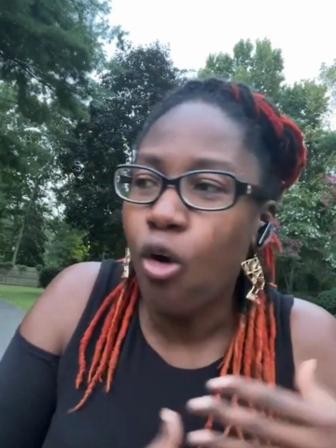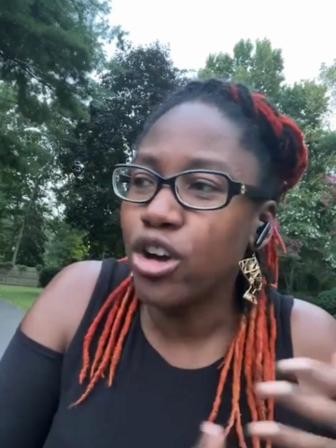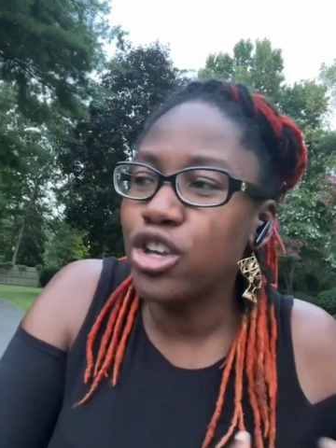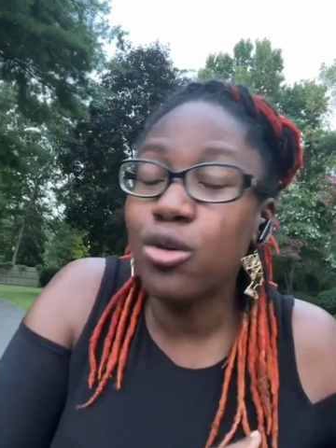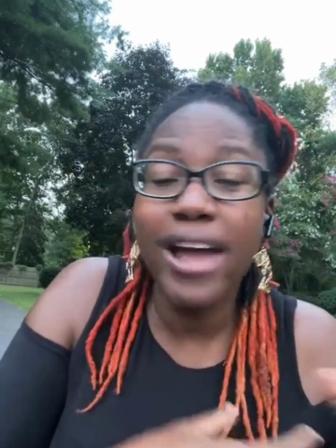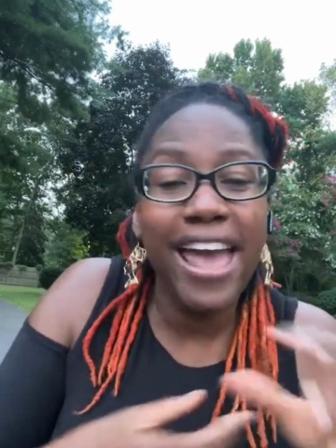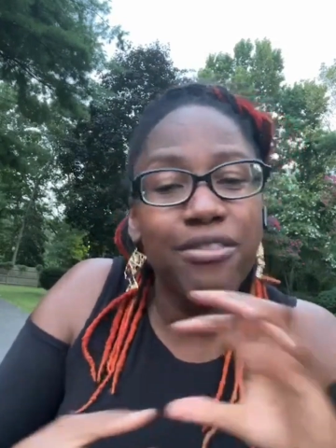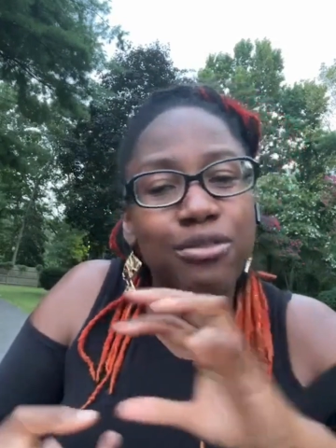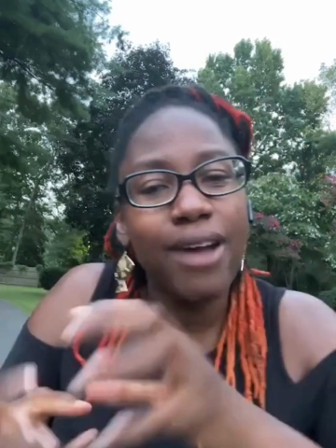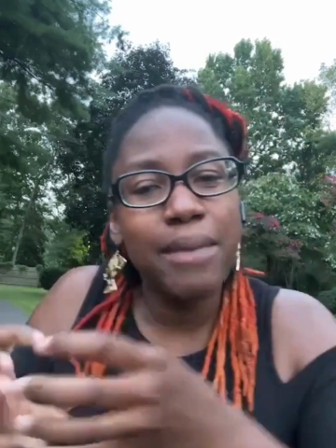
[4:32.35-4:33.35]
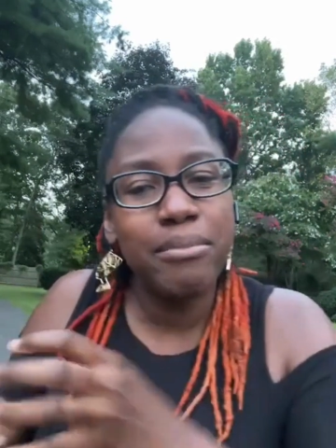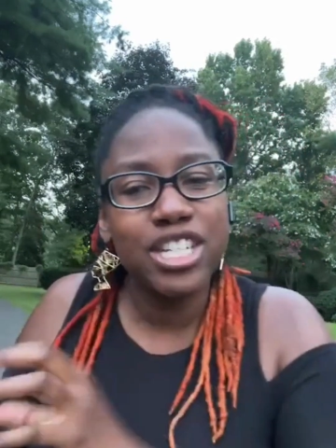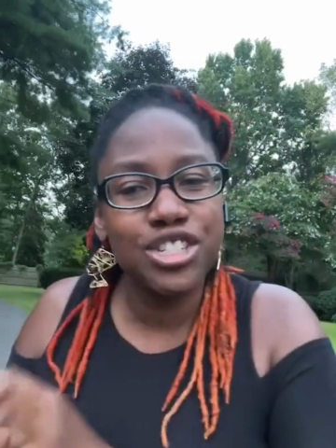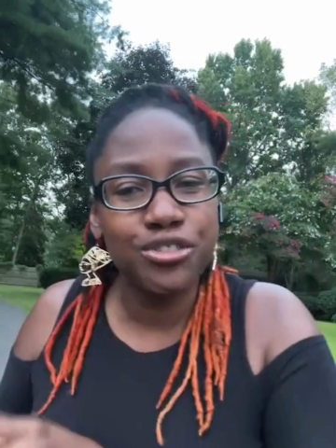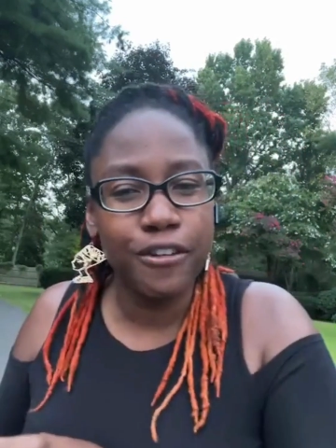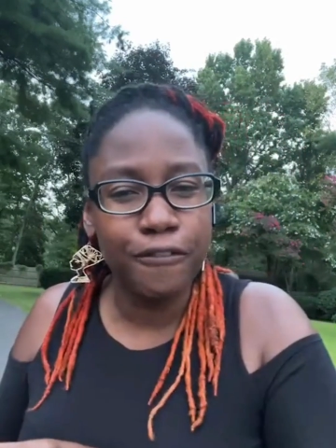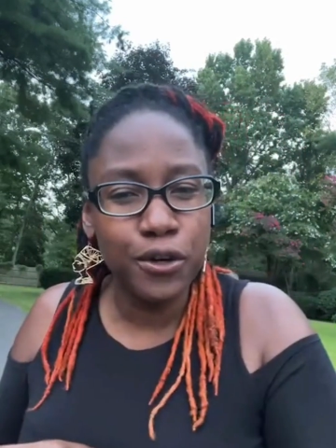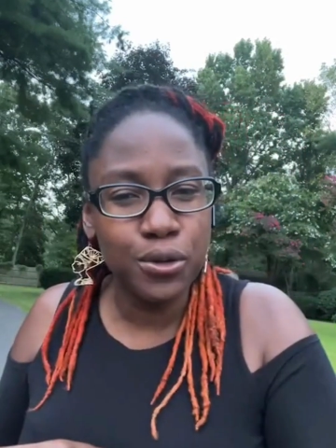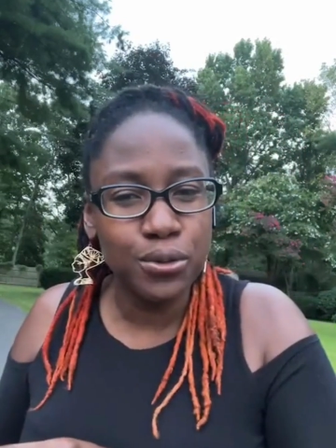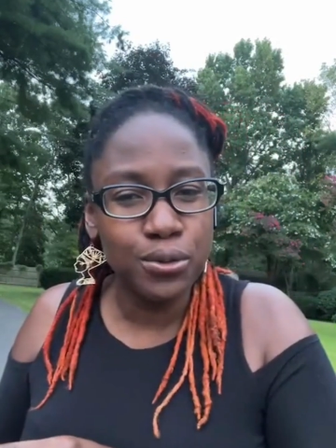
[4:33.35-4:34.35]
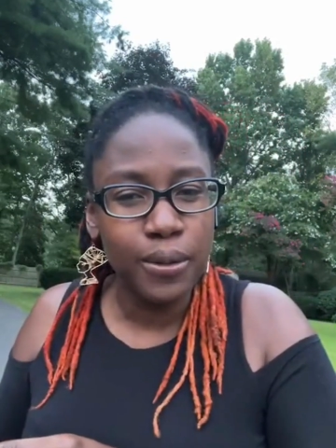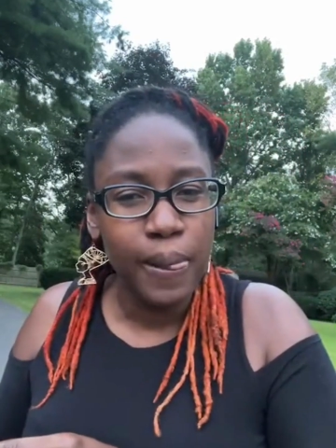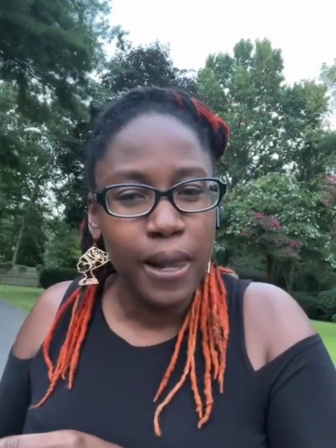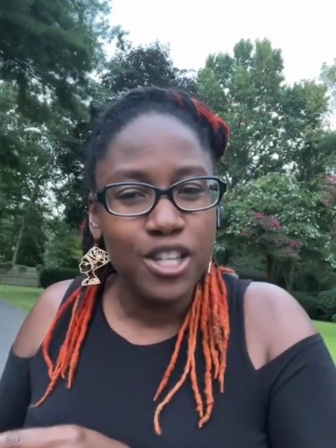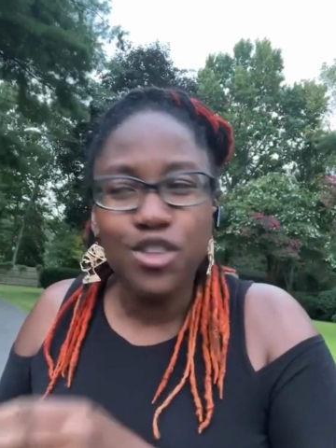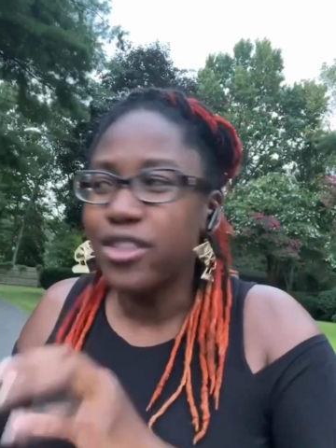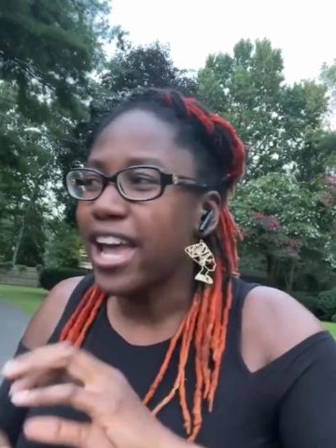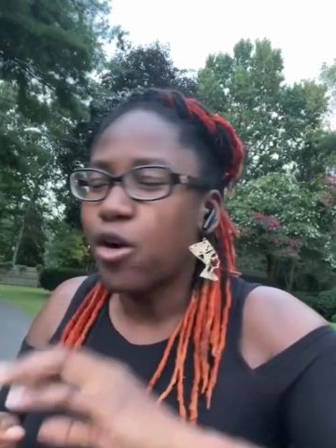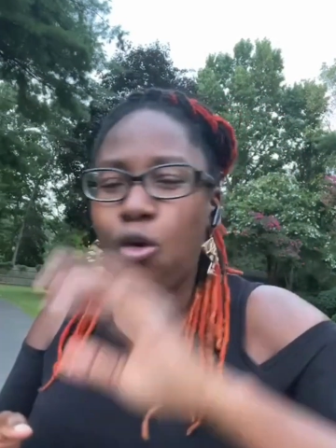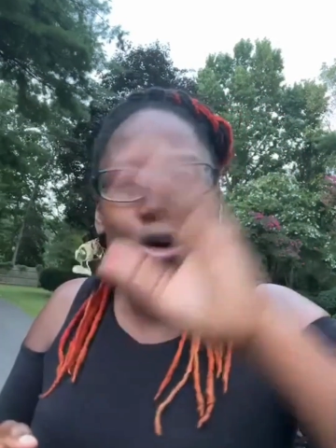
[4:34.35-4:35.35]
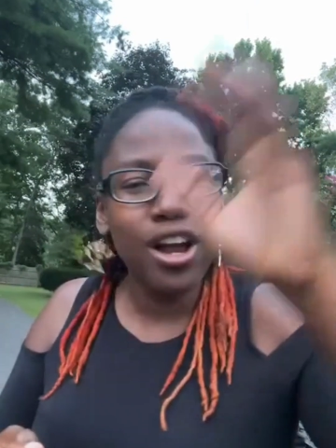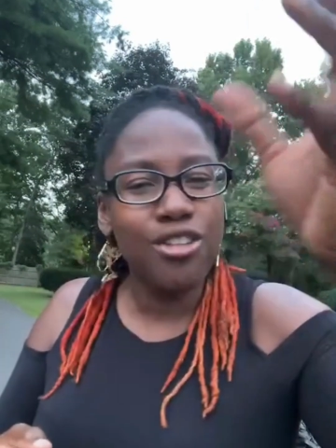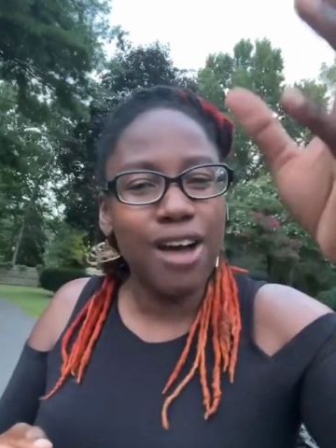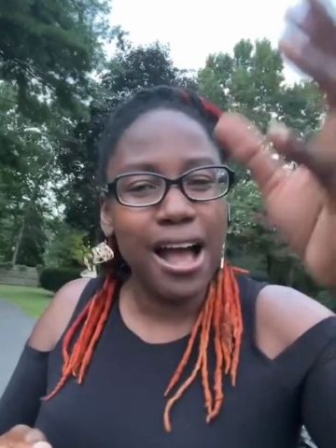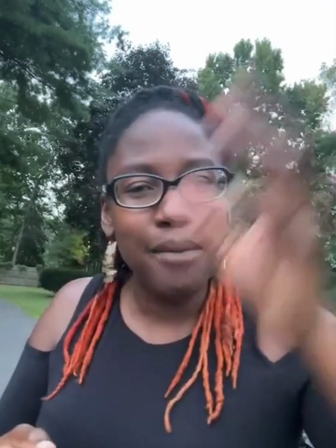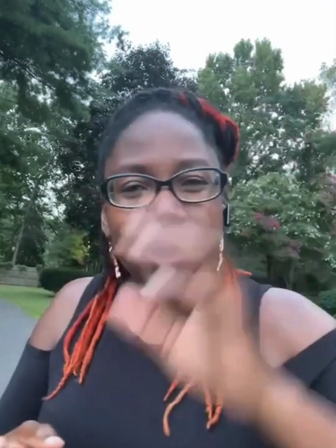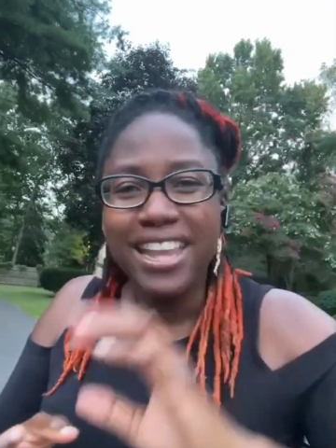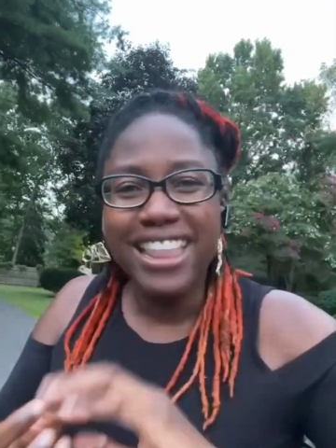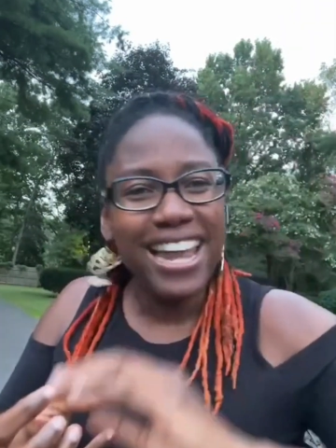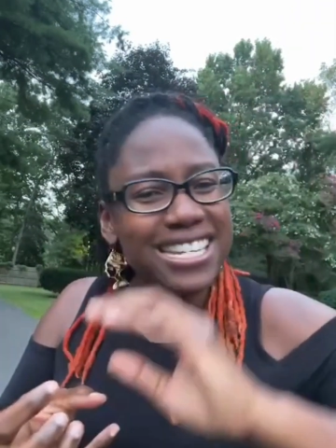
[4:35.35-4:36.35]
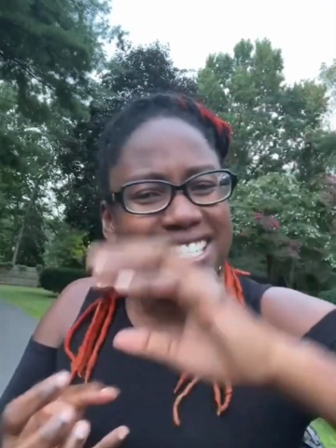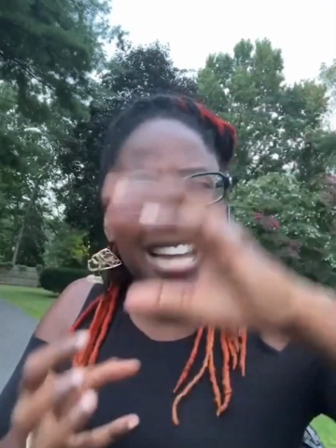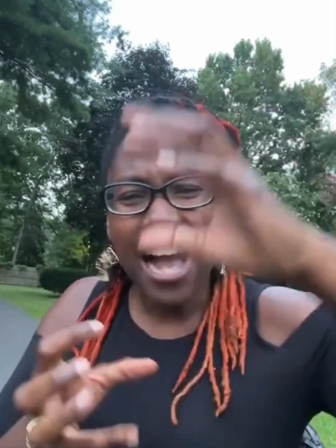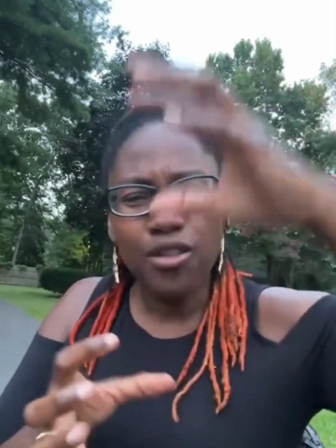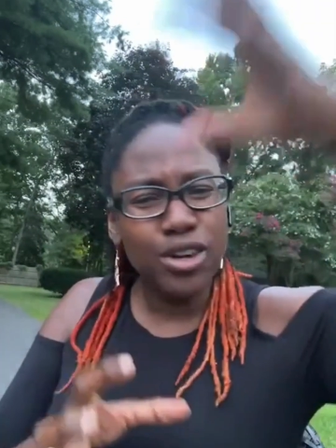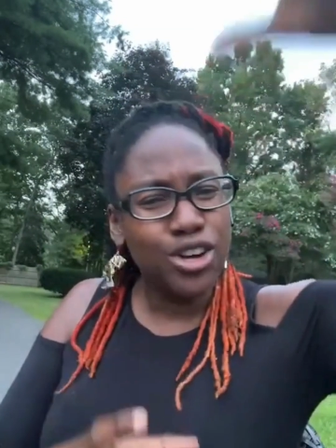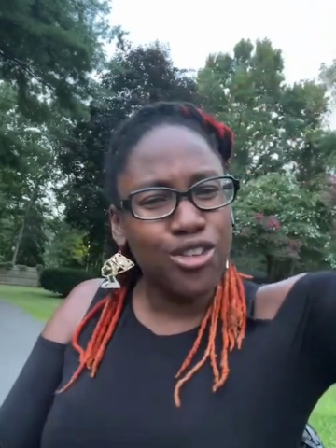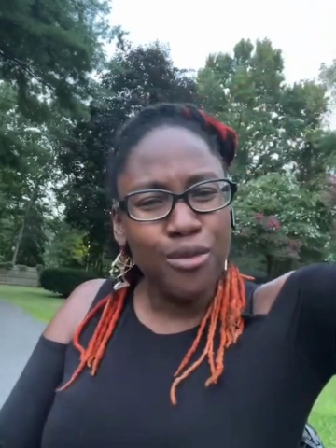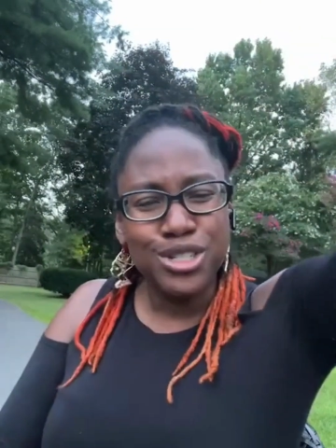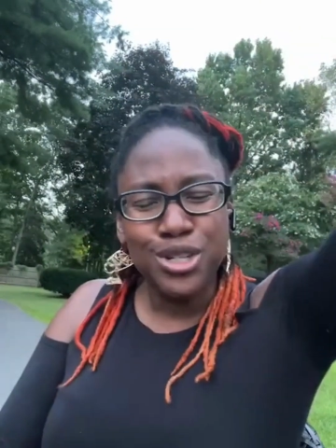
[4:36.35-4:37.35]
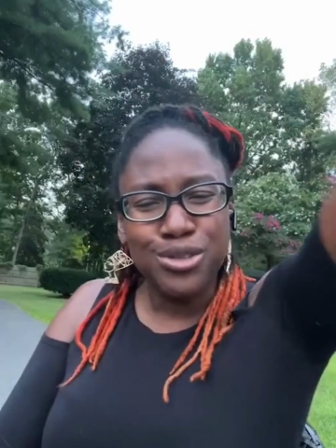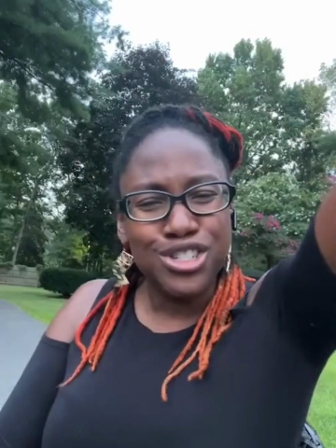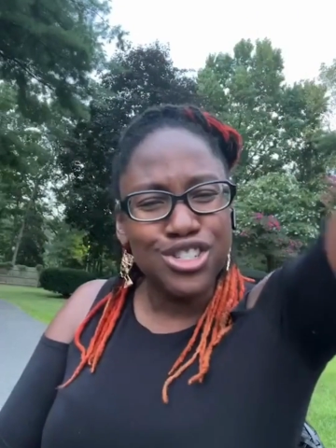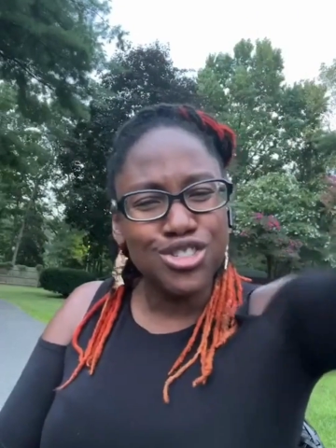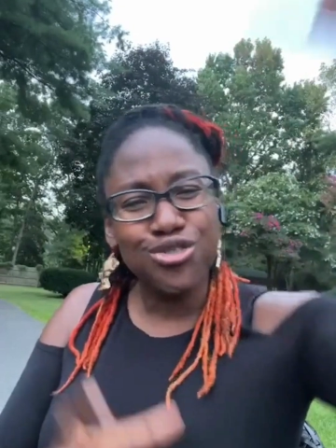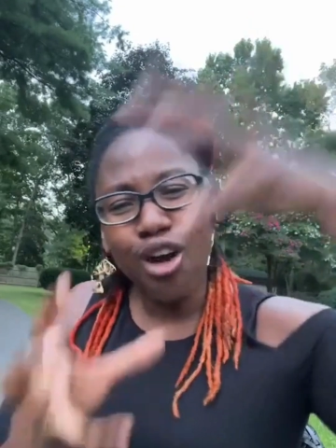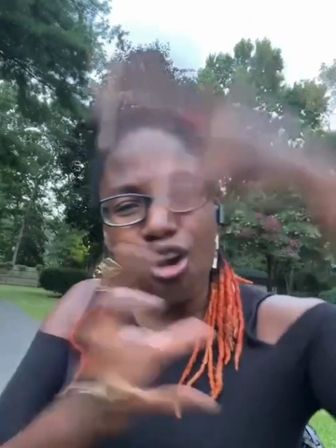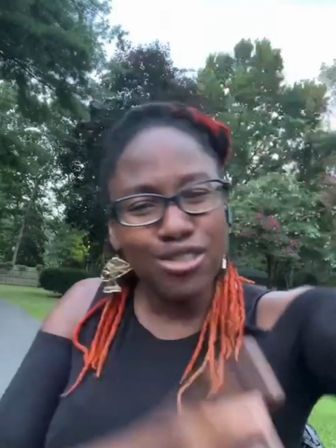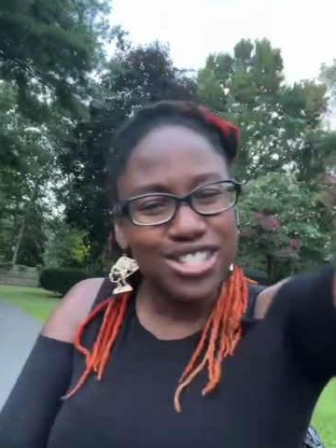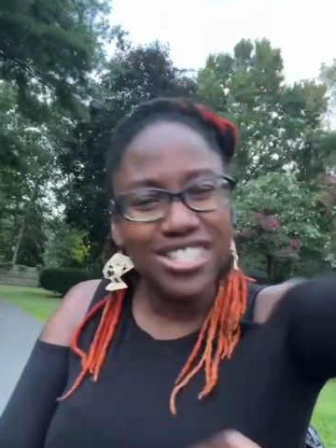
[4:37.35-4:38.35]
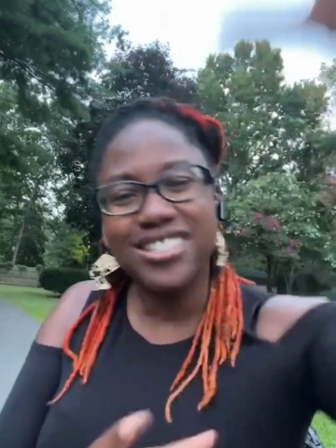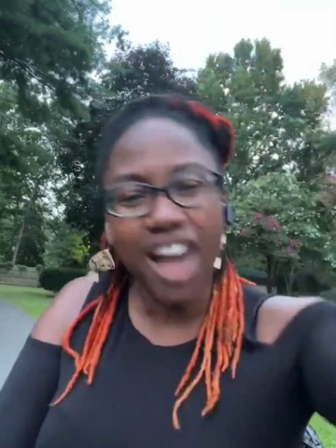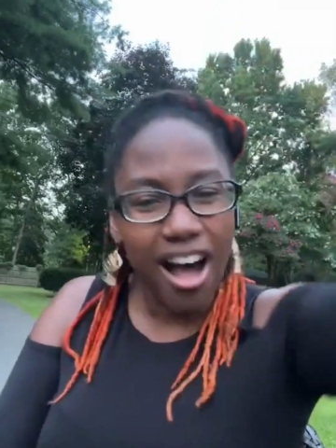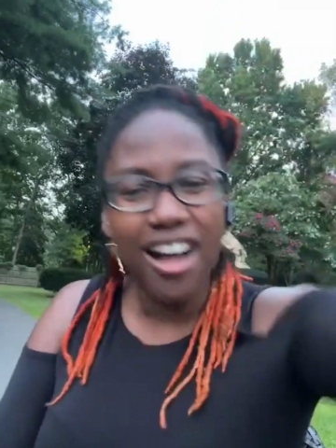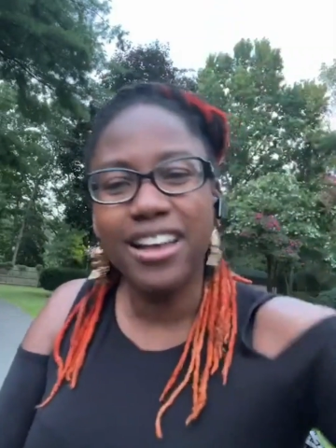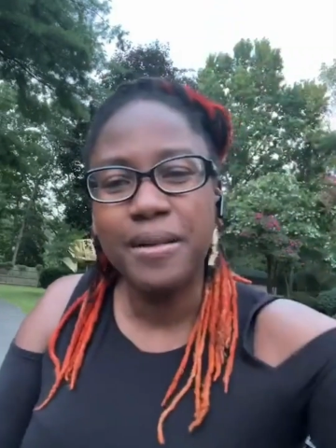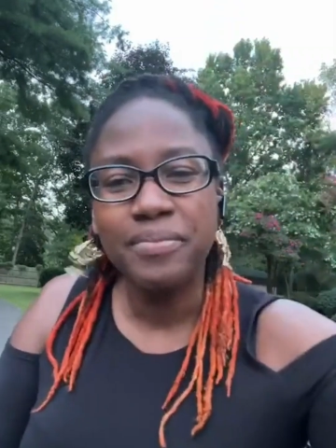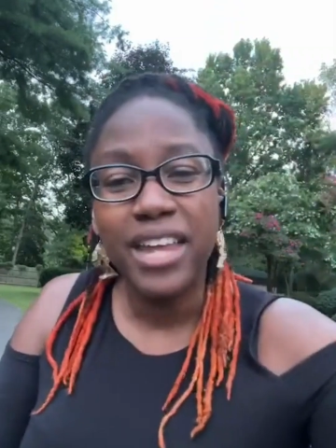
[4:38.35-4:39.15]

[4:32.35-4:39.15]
Or you don't have the right mixture of food. So that corn crop, that is not going to grow into a strong stalk